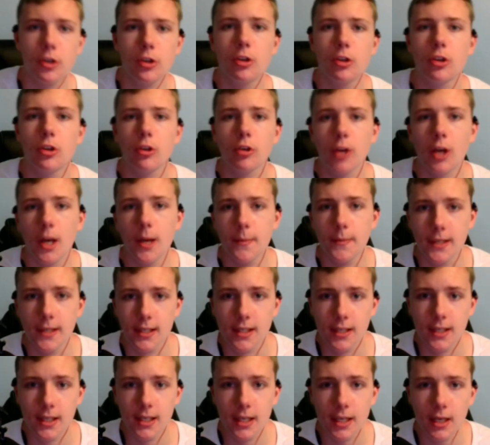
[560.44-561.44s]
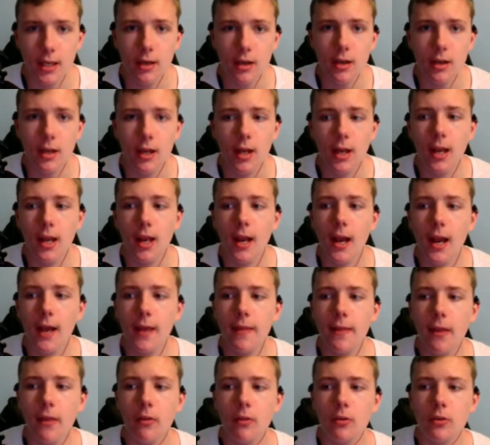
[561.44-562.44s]
describes a scene,
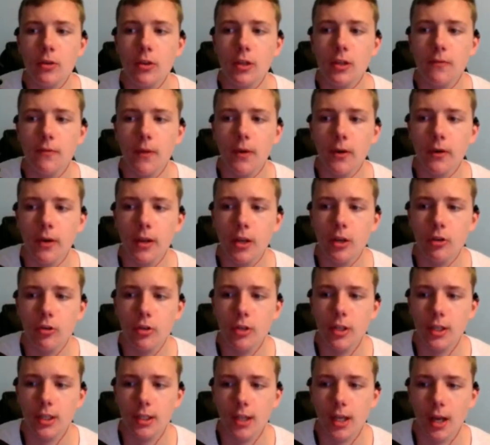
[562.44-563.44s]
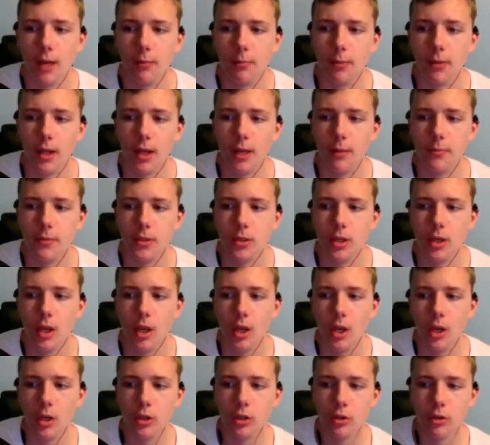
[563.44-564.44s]
and then there's this very interesting time lapse.
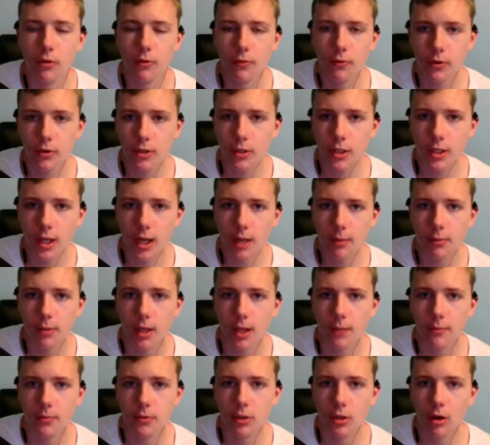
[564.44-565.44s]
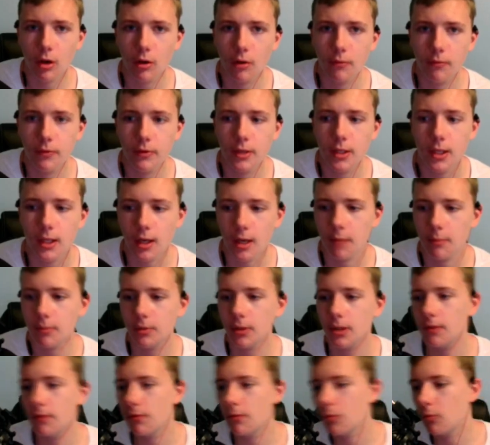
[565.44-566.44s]
So the first time lapse of the, I
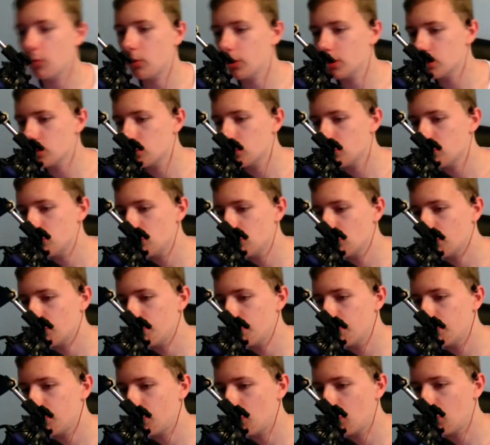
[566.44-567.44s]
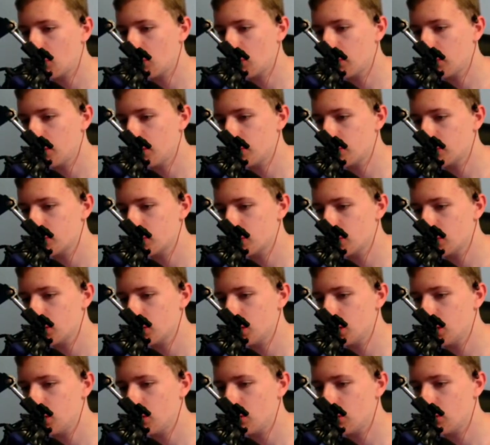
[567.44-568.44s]
believe, 1, 2, 3, 4 that there's
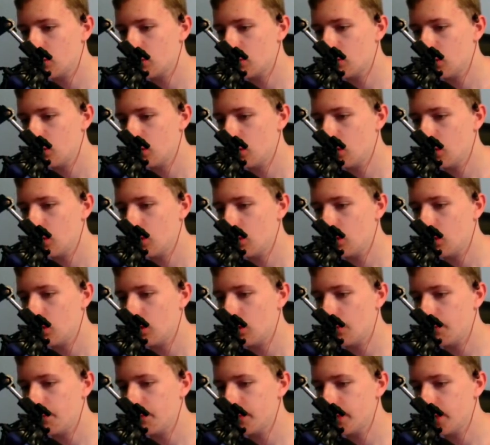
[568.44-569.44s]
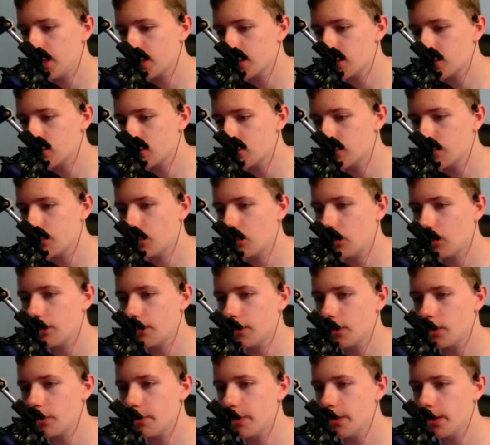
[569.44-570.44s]
here. Yes, there's 4 of
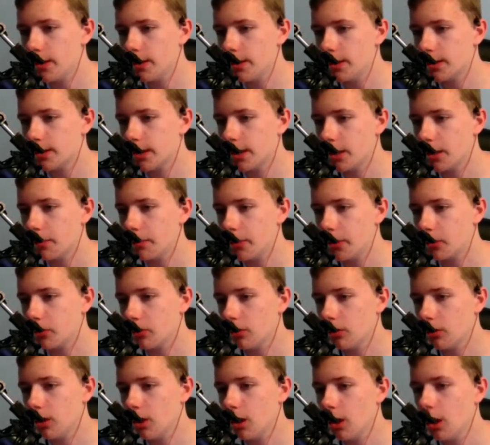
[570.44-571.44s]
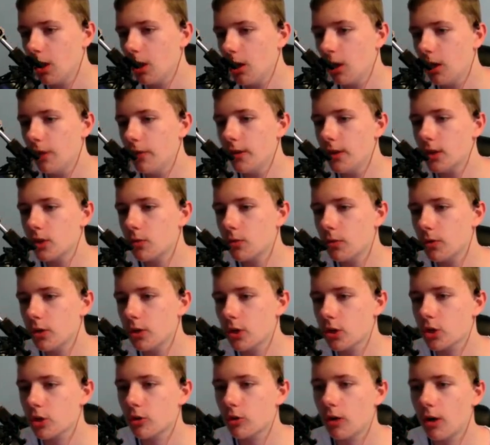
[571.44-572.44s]
them in the entire mural. This one
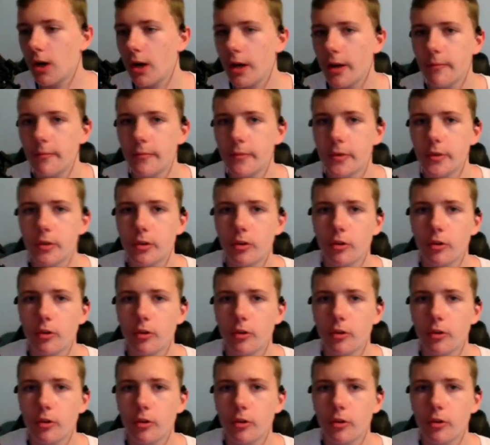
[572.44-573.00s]
describes the